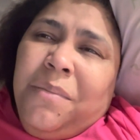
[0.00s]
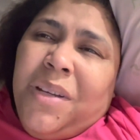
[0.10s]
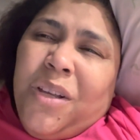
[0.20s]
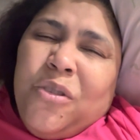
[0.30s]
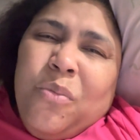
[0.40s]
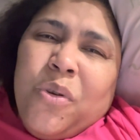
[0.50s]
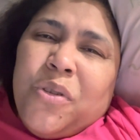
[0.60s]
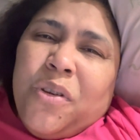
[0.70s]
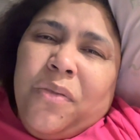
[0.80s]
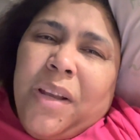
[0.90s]
Not so
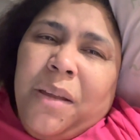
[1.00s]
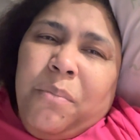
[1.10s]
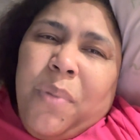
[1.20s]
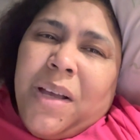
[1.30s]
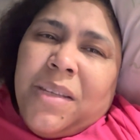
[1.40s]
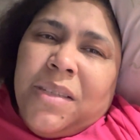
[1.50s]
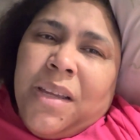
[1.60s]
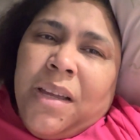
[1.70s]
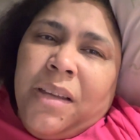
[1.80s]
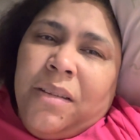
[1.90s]
much of like pasta
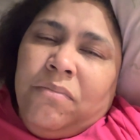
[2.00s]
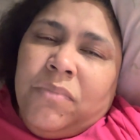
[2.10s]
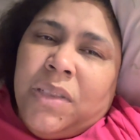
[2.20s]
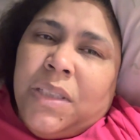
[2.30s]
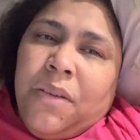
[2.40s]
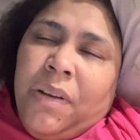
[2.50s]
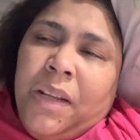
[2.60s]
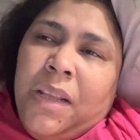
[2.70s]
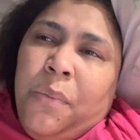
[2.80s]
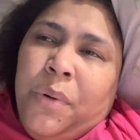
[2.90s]
and stuff like that.